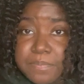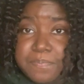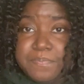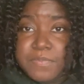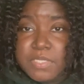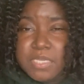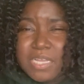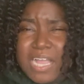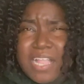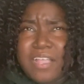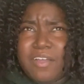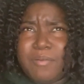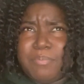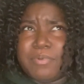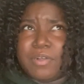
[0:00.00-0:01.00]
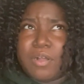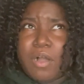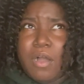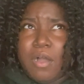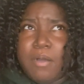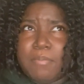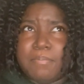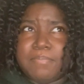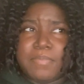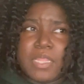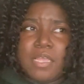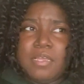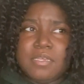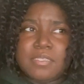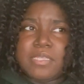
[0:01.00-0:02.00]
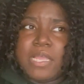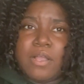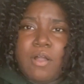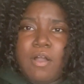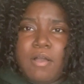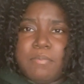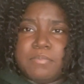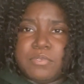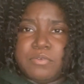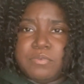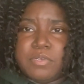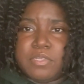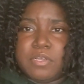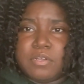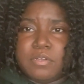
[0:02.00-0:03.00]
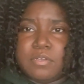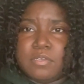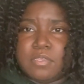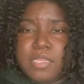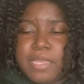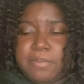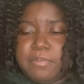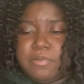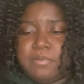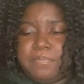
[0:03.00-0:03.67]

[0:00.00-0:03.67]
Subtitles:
to kind of help her stay calm during her labor.